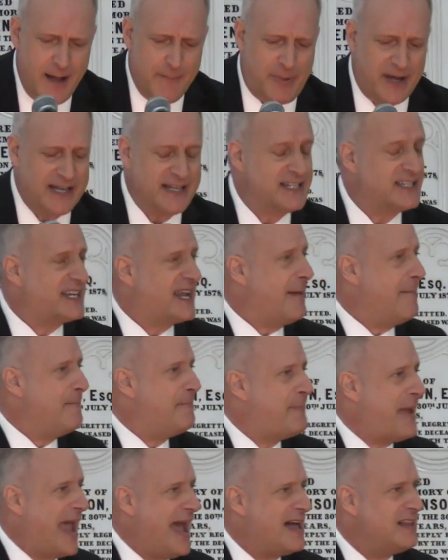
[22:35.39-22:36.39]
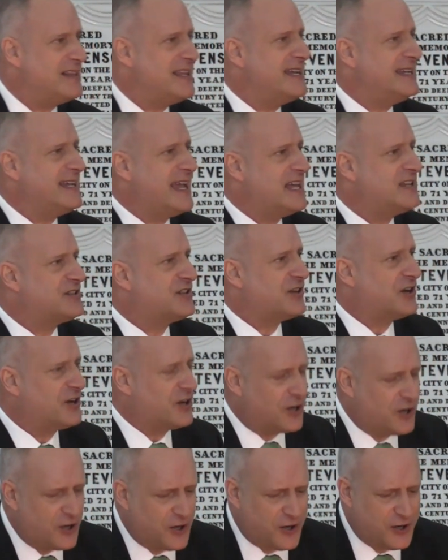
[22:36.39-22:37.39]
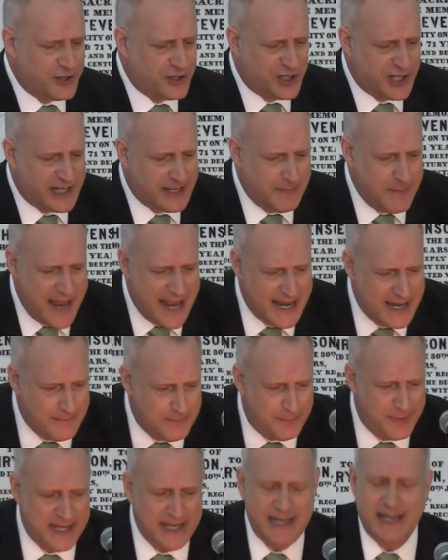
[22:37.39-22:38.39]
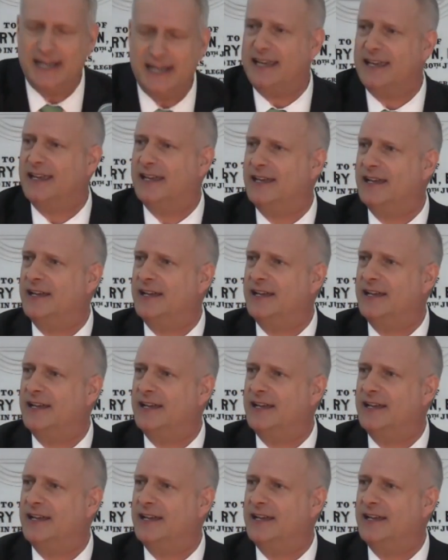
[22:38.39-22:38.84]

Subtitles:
But as compelling as their urging may be,